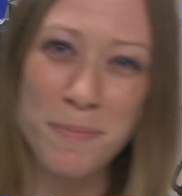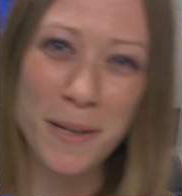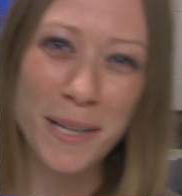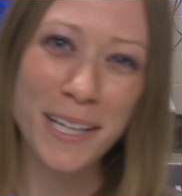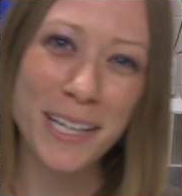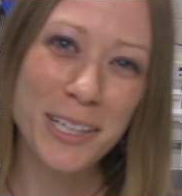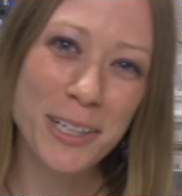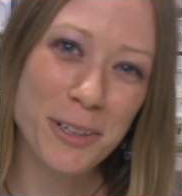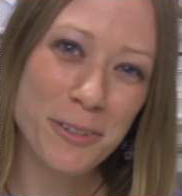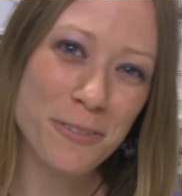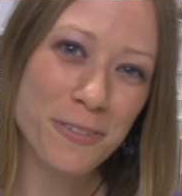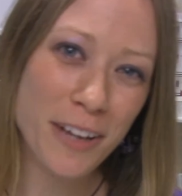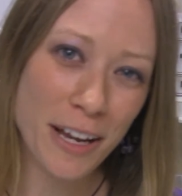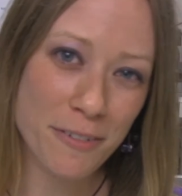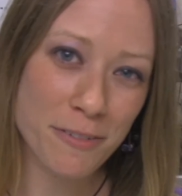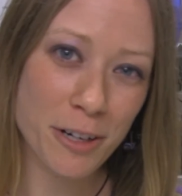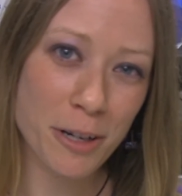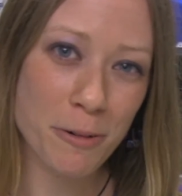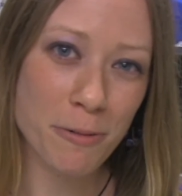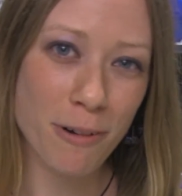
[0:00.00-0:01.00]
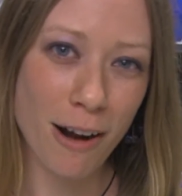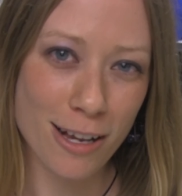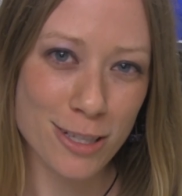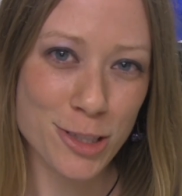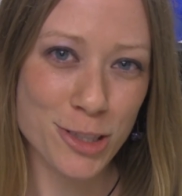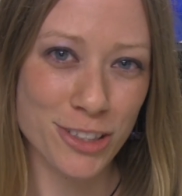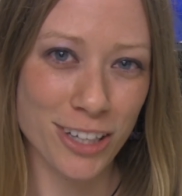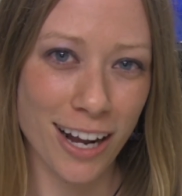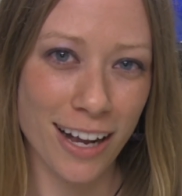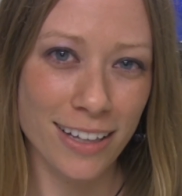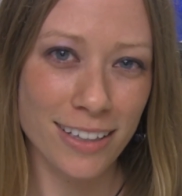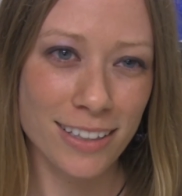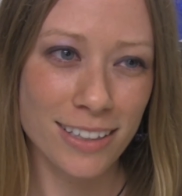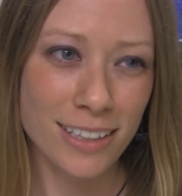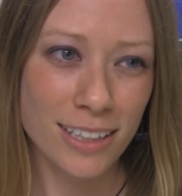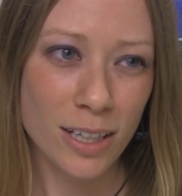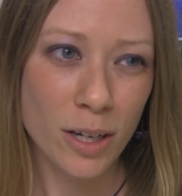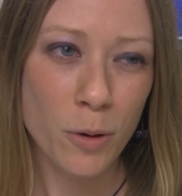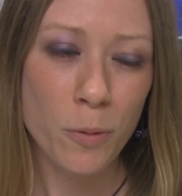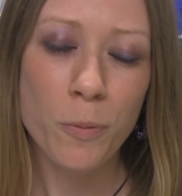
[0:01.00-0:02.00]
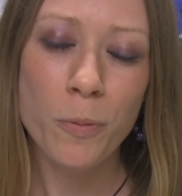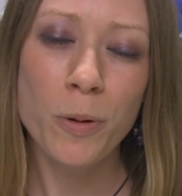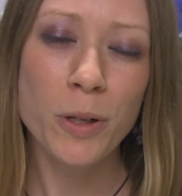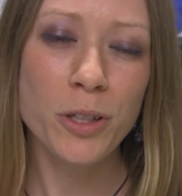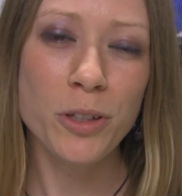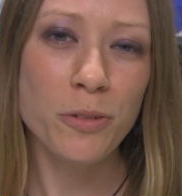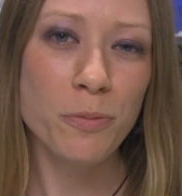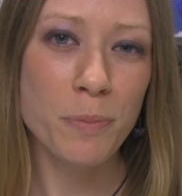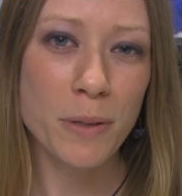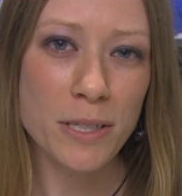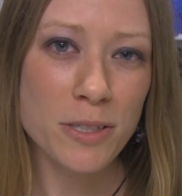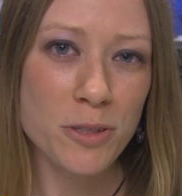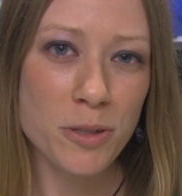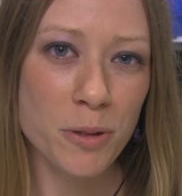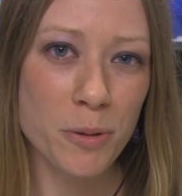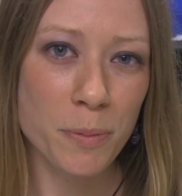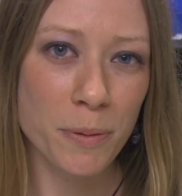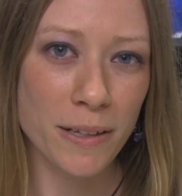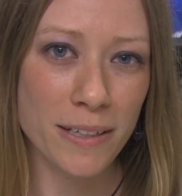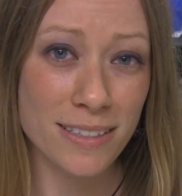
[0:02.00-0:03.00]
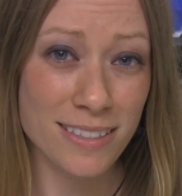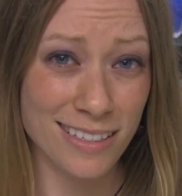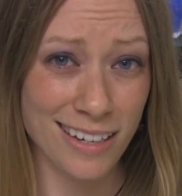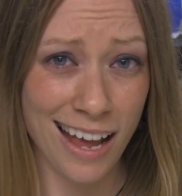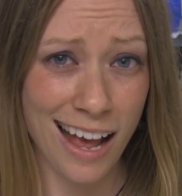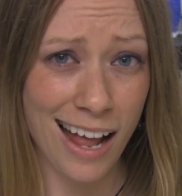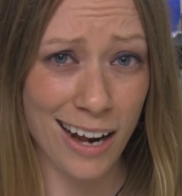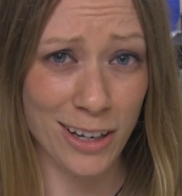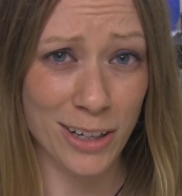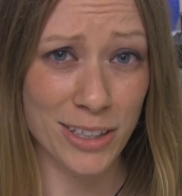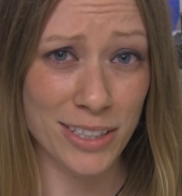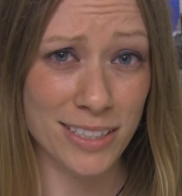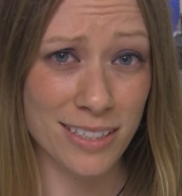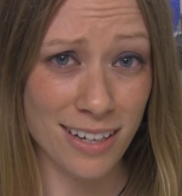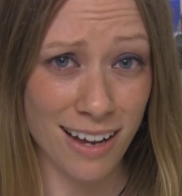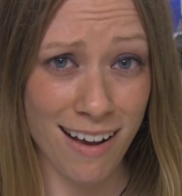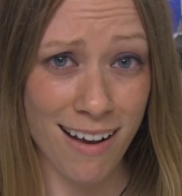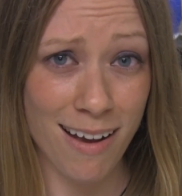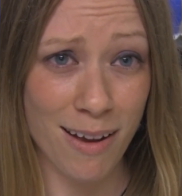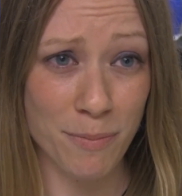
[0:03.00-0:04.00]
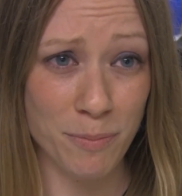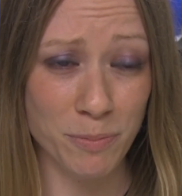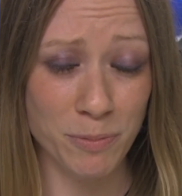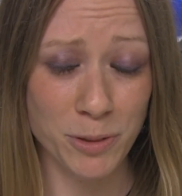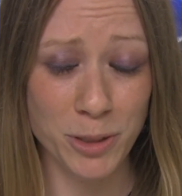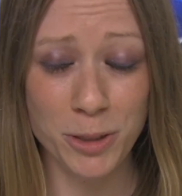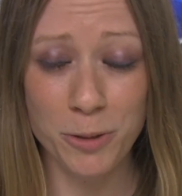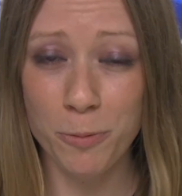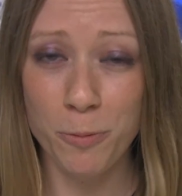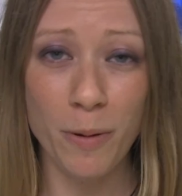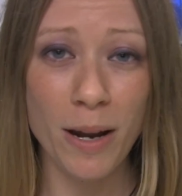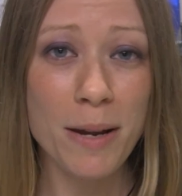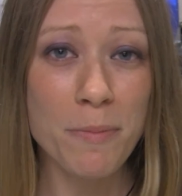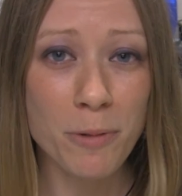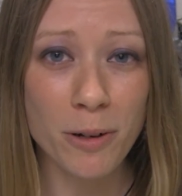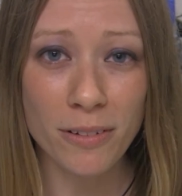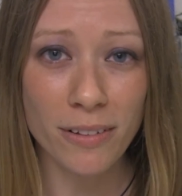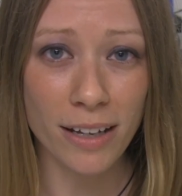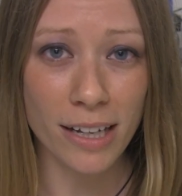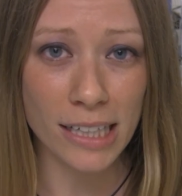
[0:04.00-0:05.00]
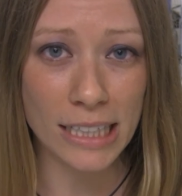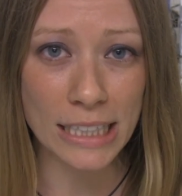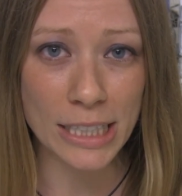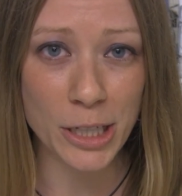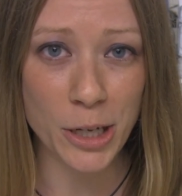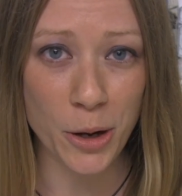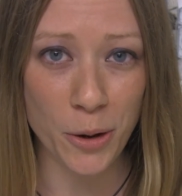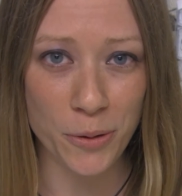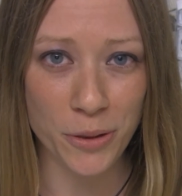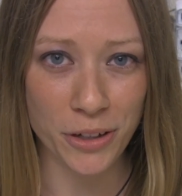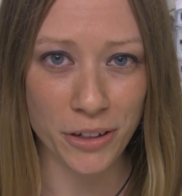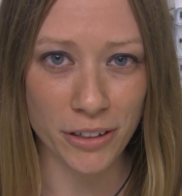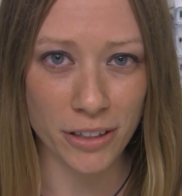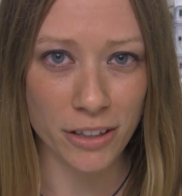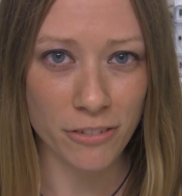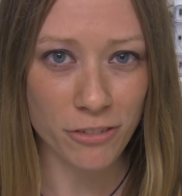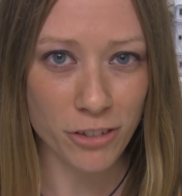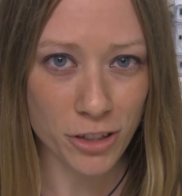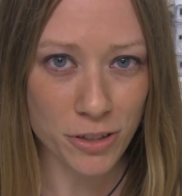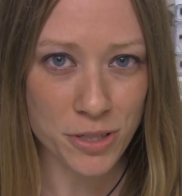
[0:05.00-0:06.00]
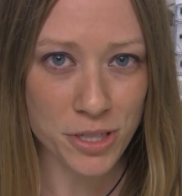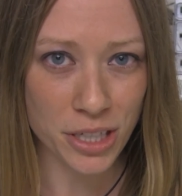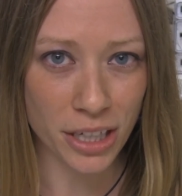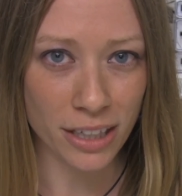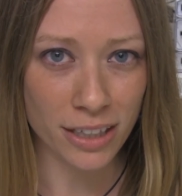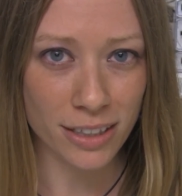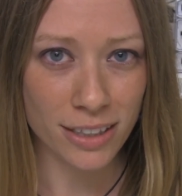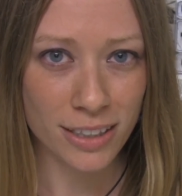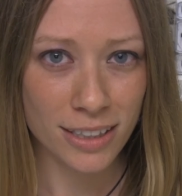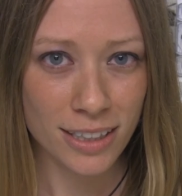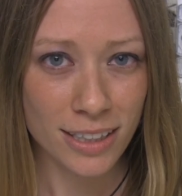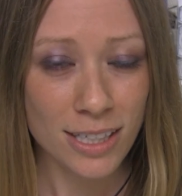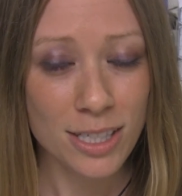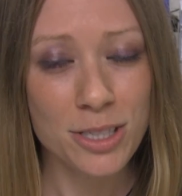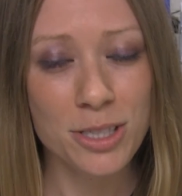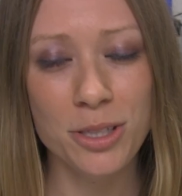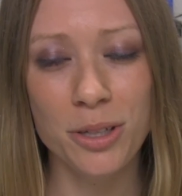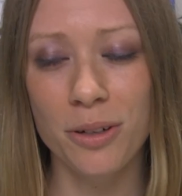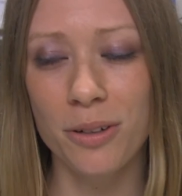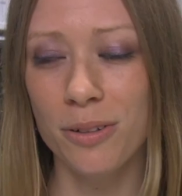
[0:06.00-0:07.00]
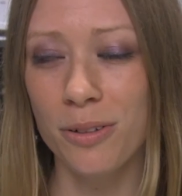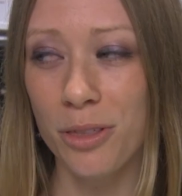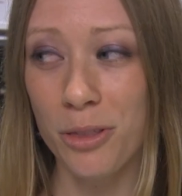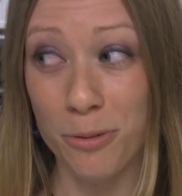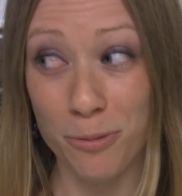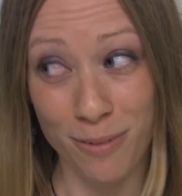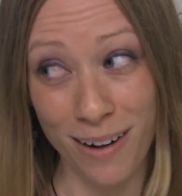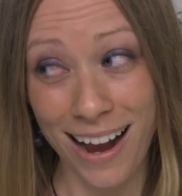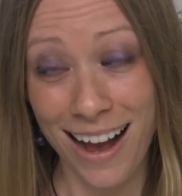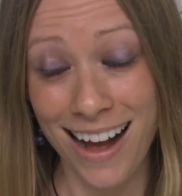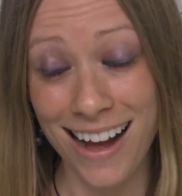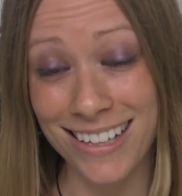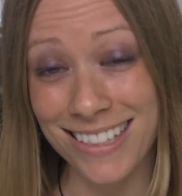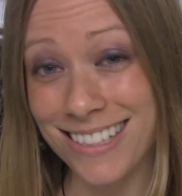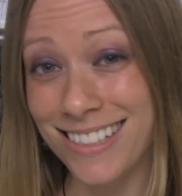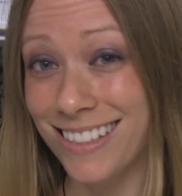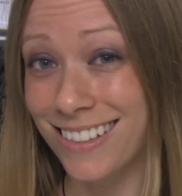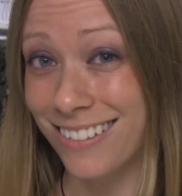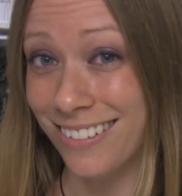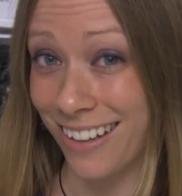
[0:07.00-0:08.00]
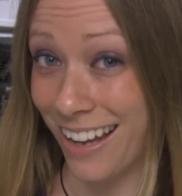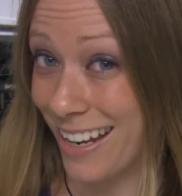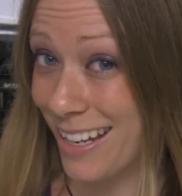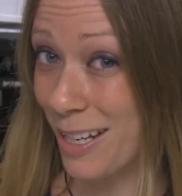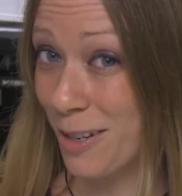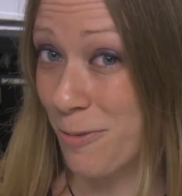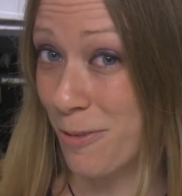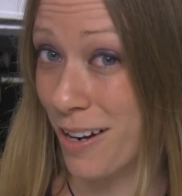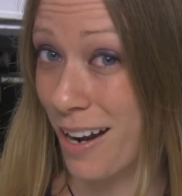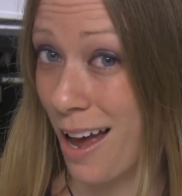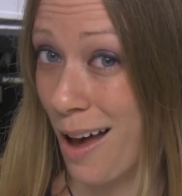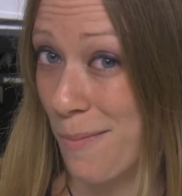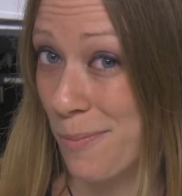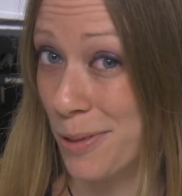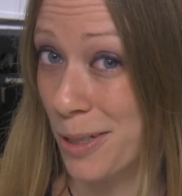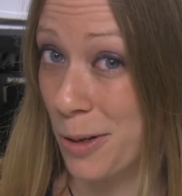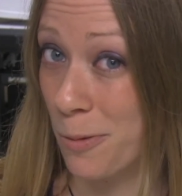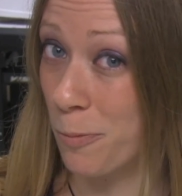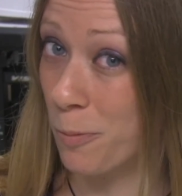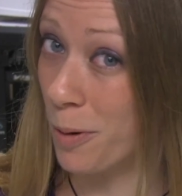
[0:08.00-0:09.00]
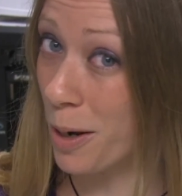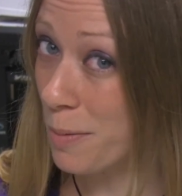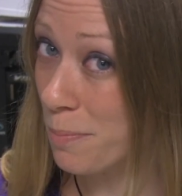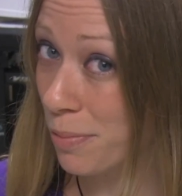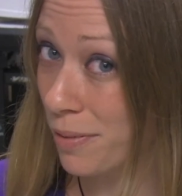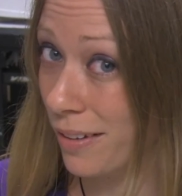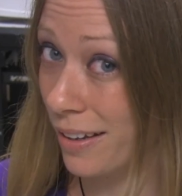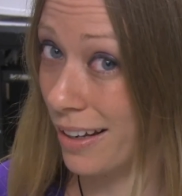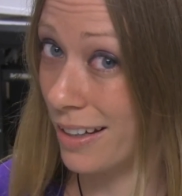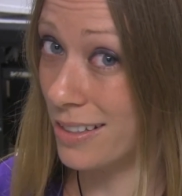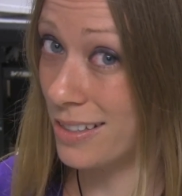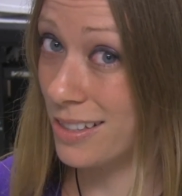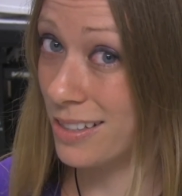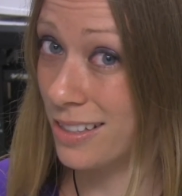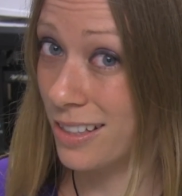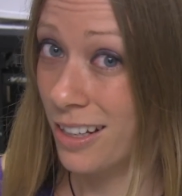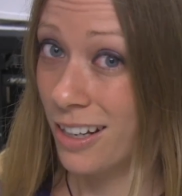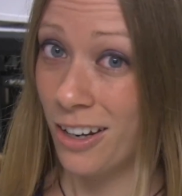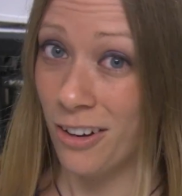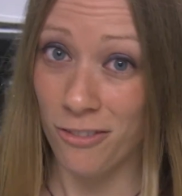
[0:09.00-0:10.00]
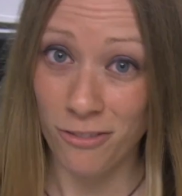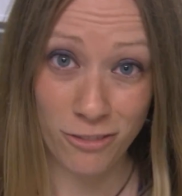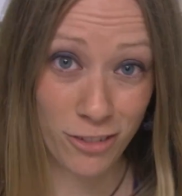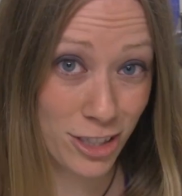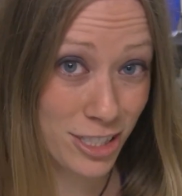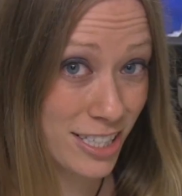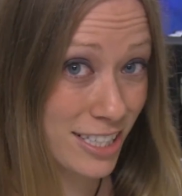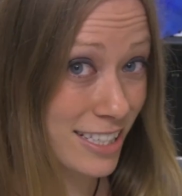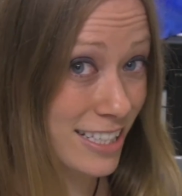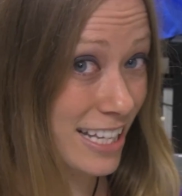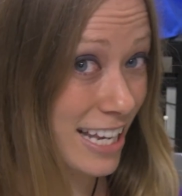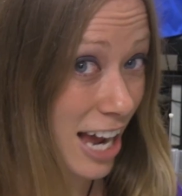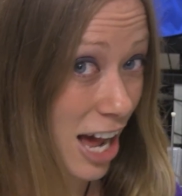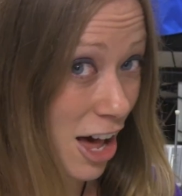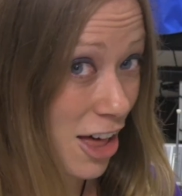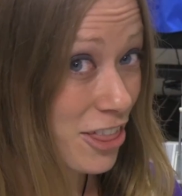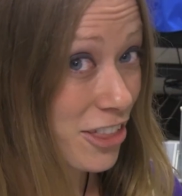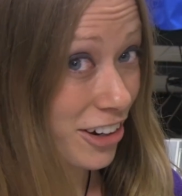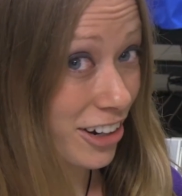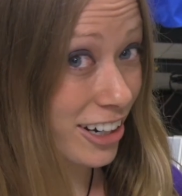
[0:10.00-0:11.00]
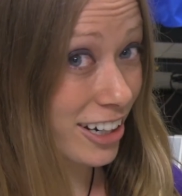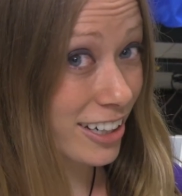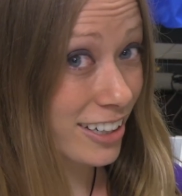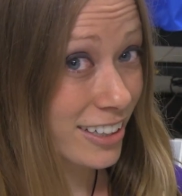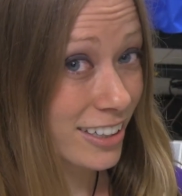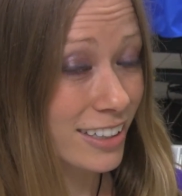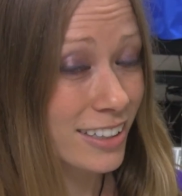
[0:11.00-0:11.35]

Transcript: picking your favorite restaurant. When you've been to a place and had a good time, you're way more likely to go there in the future. So the rats liking what happened in one place versus the other